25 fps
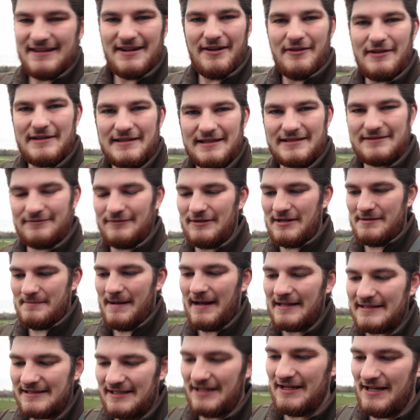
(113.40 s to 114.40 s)
you know, it doesn't really
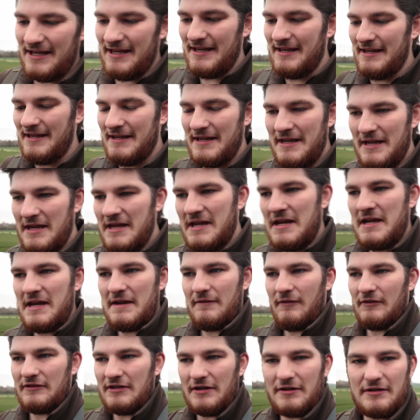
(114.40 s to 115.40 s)
matter
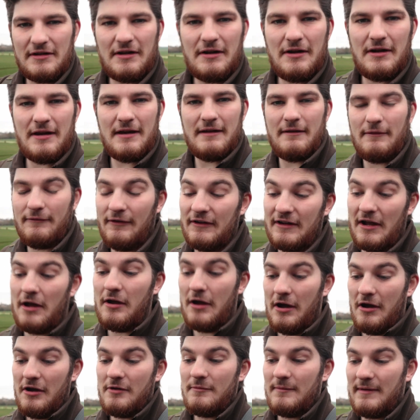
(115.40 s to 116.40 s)
if I don't go if I go
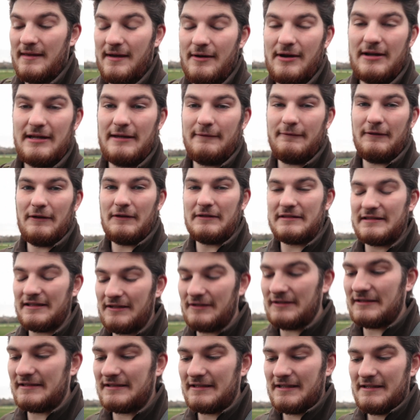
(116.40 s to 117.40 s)
home without any
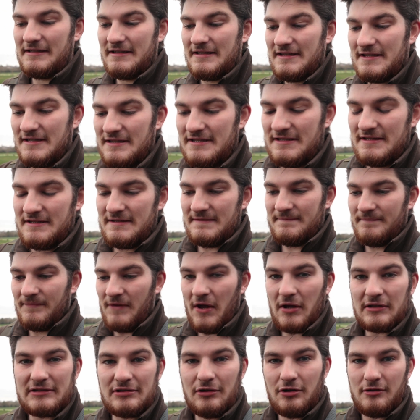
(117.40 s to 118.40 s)
photos.
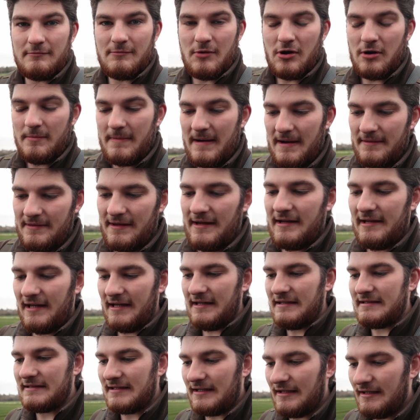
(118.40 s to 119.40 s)
I'll talk more about that
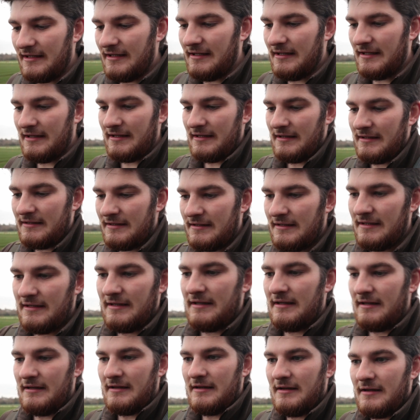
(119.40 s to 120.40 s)
later.
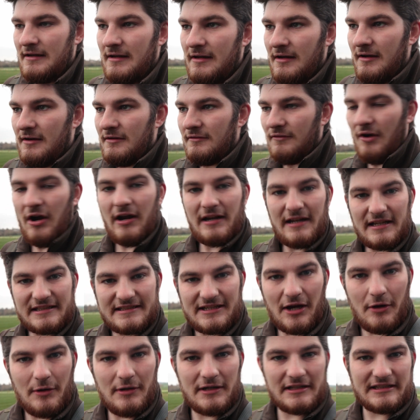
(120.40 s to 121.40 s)
Right, let's
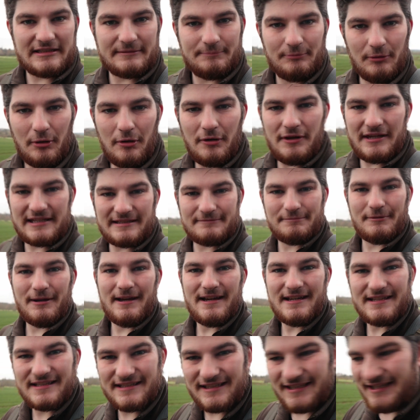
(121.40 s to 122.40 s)
go and explore this
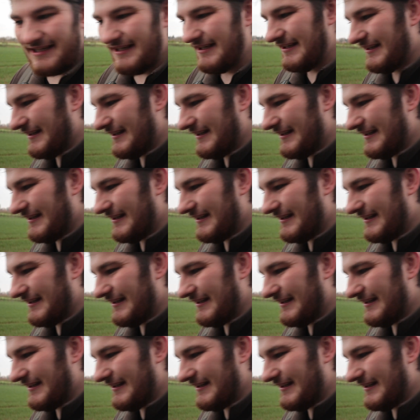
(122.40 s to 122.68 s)
place.